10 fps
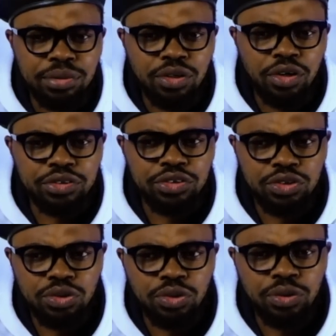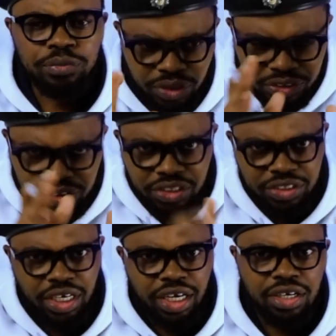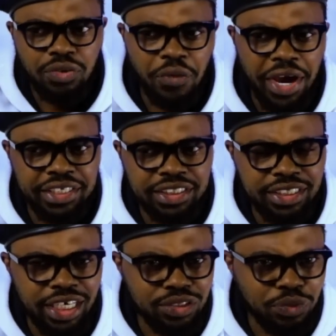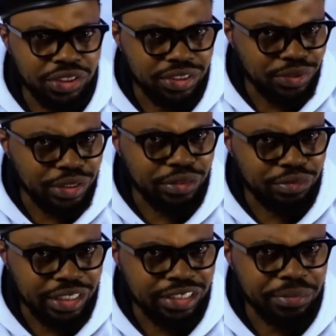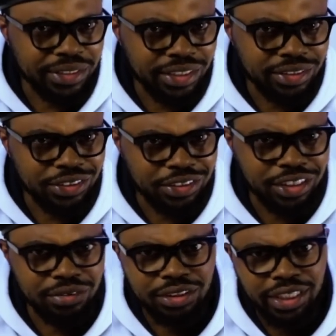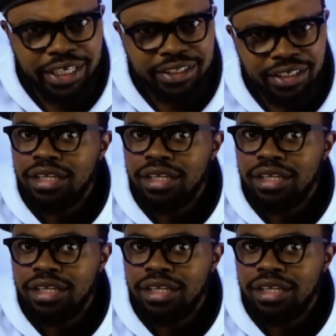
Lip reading: belongs to Caesar, why is it that we still give 10% in church for tithing?